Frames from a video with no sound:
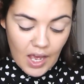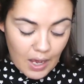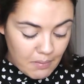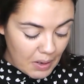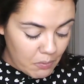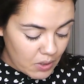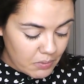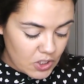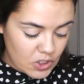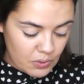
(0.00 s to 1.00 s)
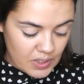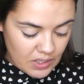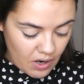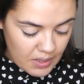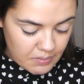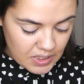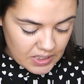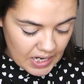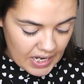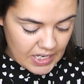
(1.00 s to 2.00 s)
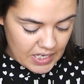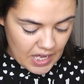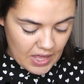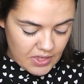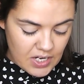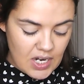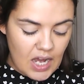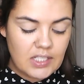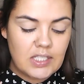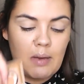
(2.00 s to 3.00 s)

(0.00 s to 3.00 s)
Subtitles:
And what I'm going to do is I am going to take the Nuts